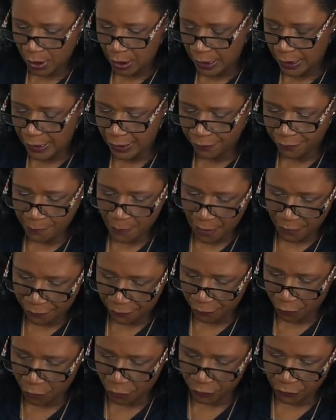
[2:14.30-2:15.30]
lift my
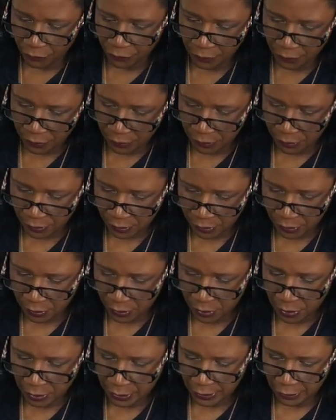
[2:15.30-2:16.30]
foot,
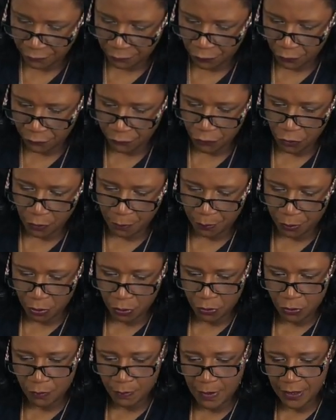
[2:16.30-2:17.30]
lift the foot,
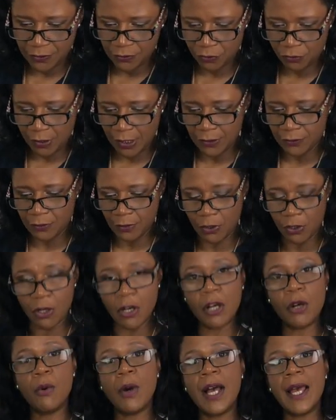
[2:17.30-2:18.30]
pull my string, so I've
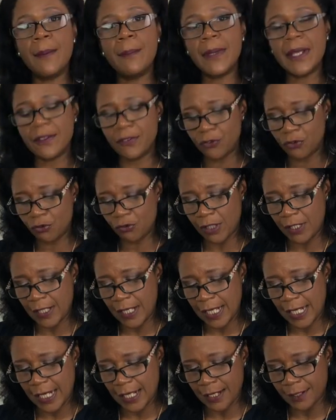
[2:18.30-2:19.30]
got quite a bit of string
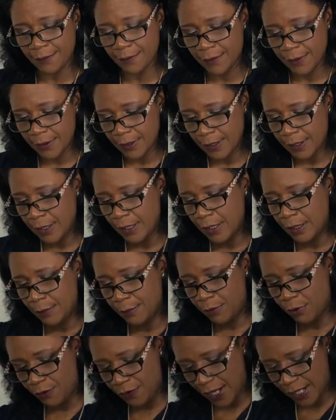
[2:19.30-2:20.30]
here,
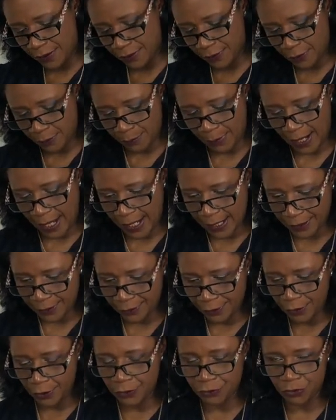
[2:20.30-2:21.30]
put that to the back
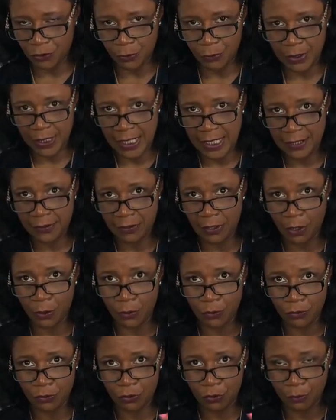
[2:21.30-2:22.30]
because you'll need
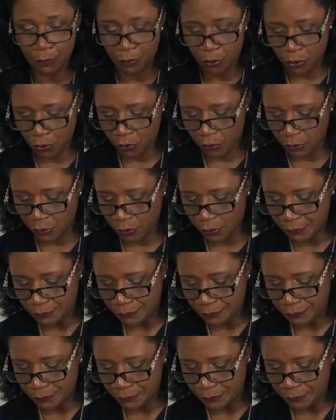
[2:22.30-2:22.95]
those to pull,